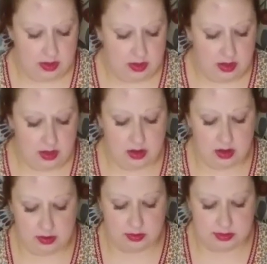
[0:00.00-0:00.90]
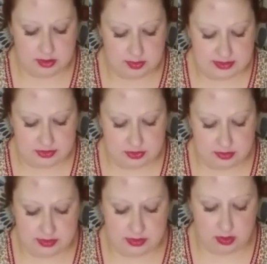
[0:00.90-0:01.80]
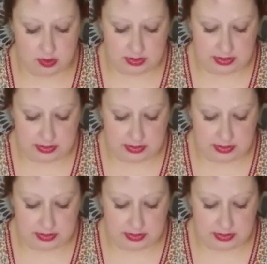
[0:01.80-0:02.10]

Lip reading: Hannah also introduced the holy